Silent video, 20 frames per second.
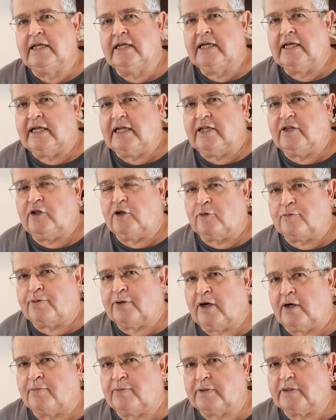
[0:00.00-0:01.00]
in their
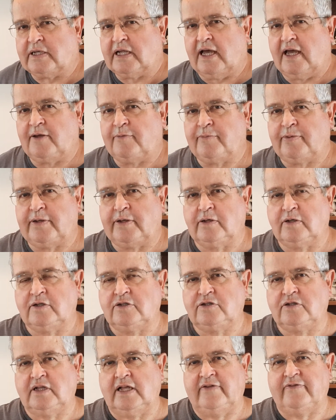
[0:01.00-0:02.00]
proper time period,
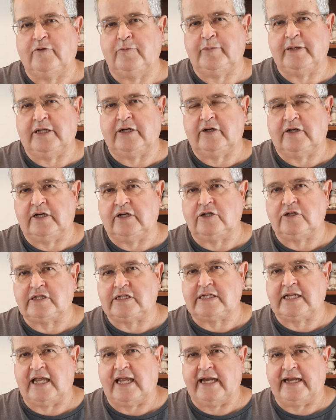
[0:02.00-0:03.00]
you'll have a better
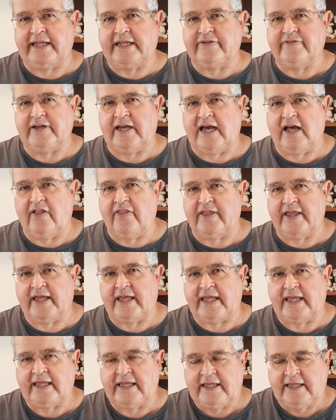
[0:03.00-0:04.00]
understanding of how
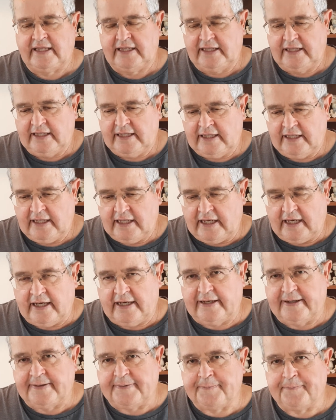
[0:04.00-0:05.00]
they
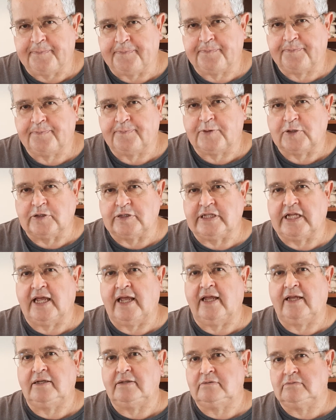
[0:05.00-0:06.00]

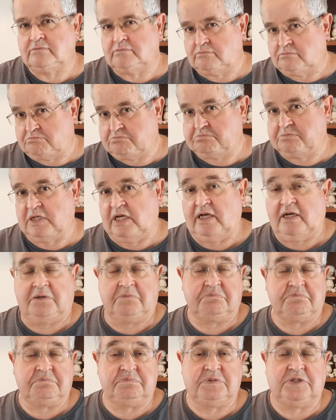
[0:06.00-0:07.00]
pertain
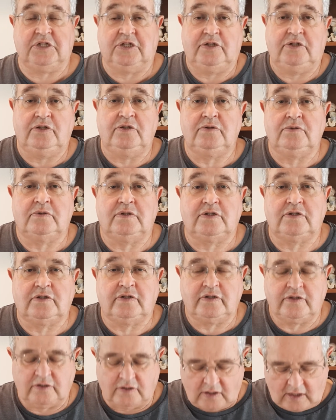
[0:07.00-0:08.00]
to you and to
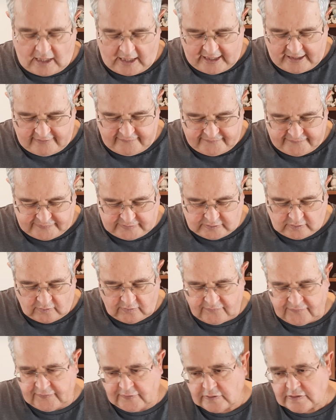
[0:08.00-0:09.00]
your life. So
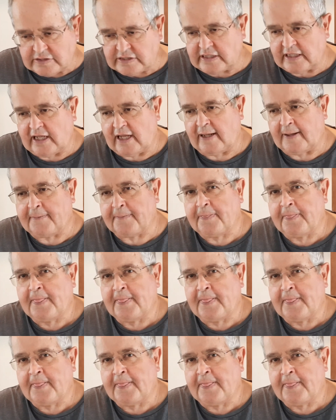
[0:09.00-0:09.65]
the first thing